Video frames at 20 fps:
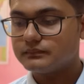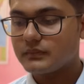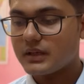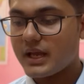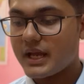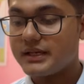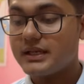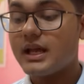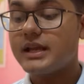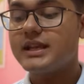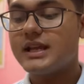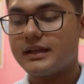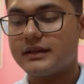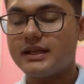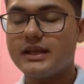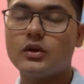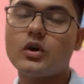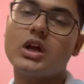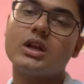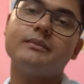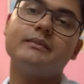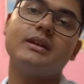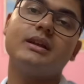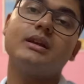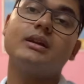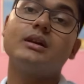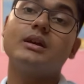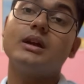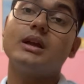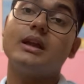And yes, economy.
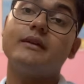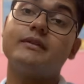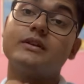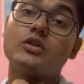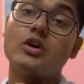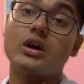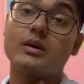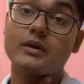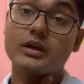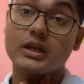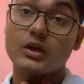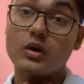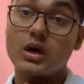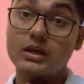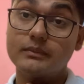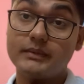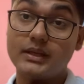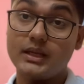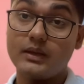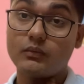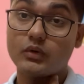If you talk about economy,